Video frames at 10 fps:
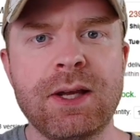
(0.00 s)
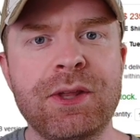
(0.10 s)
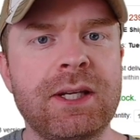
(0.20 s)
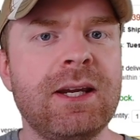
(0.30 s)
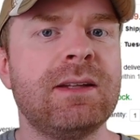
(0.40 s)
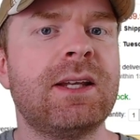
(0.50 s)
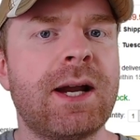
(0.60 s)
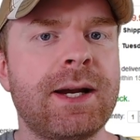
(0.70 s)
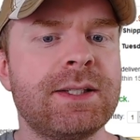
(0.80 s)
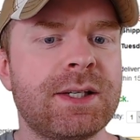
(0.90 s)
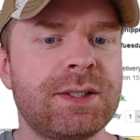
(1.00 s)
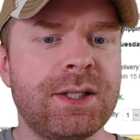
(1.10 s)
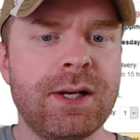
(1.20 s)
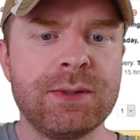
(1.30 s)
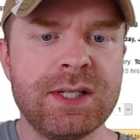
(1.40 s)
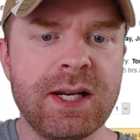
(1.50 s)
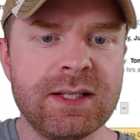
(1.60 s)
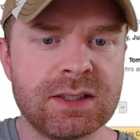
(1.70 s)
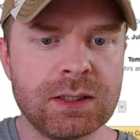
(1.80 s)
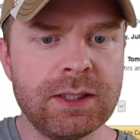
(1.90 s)
Now the kit that I tested out today
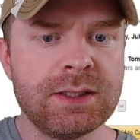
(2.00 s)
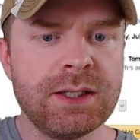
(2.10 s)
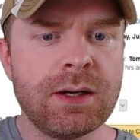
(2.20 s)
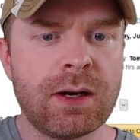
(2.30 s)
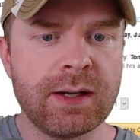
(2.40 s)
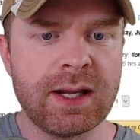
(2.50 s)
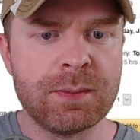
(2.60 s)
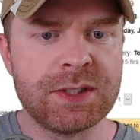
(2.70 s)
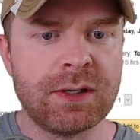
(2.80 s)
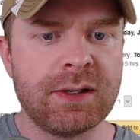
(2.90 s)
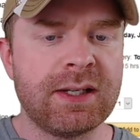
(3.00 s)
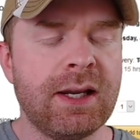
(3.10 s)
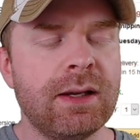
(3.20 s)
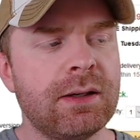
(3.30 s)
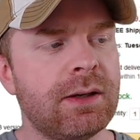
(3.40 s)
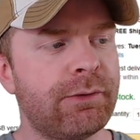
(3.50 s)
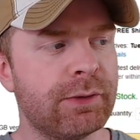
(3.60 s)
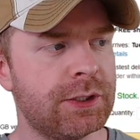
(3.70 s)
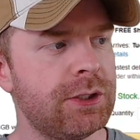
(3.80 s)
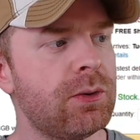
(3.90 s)
is listed on Amazon in Canada for
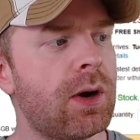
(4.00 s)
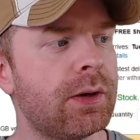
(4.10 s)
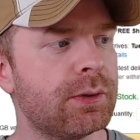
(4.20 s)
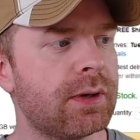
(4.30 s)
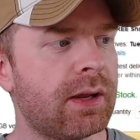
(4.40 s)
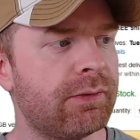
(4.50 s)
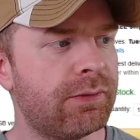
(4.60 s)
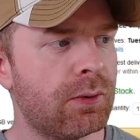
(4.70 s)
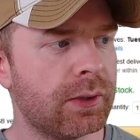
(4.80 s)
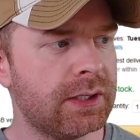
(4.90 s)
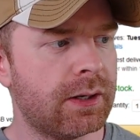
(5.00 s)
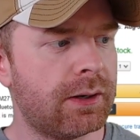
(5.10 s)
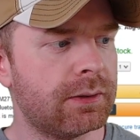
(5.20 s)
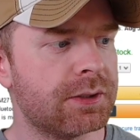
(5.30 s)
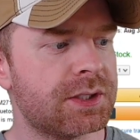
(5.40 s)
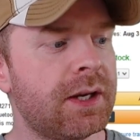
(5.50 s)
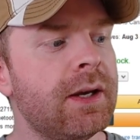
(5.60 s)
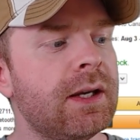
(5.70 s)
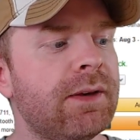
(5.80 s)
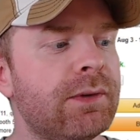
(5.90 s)
$240.
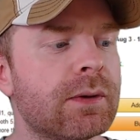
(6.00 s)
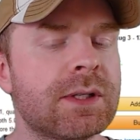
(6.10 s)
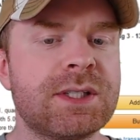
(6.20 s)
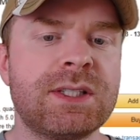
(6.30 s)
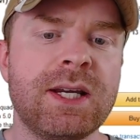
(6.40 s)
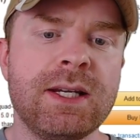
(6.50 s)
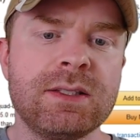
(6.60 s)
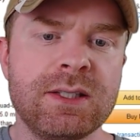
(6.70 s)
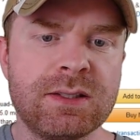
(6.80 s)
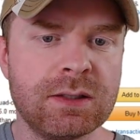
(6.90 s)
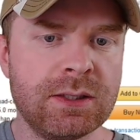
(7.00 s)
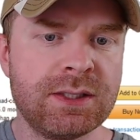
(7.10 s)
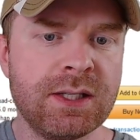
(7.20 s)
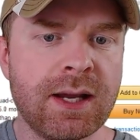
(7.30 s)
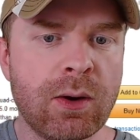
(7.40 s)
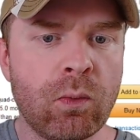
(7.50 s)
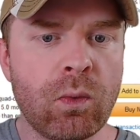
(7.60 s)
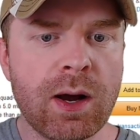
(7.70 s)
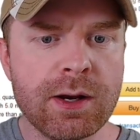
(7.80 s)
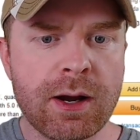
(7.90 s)
If you're in the States, it's listed at
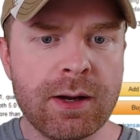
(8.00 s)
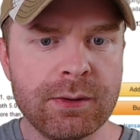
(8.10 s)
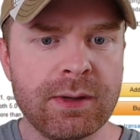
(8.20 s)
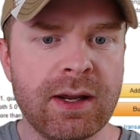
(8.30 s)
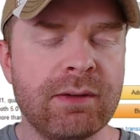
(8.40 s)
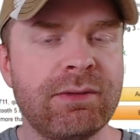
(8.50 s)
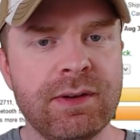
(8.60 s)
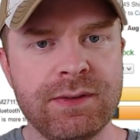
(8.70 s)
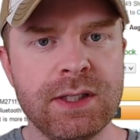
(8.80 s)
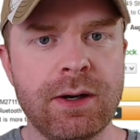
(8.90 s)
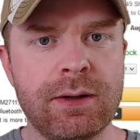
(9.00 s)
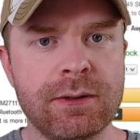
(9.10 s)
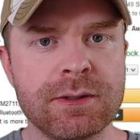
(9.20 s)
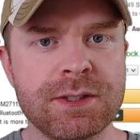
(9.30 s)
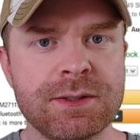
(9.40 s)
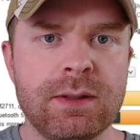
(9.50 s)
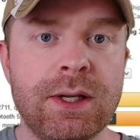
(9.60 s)
$150.